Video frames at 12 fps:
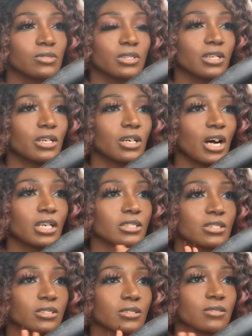yeah, I
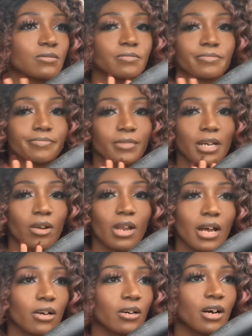just I don't like her.